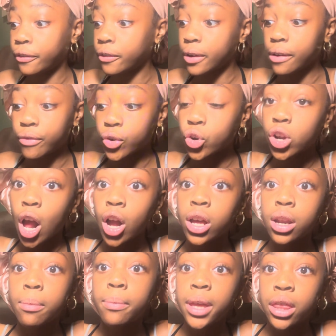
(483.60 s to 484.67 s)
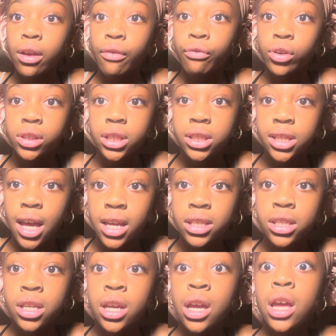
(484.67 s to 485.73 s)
if you're not gonna be there for the test,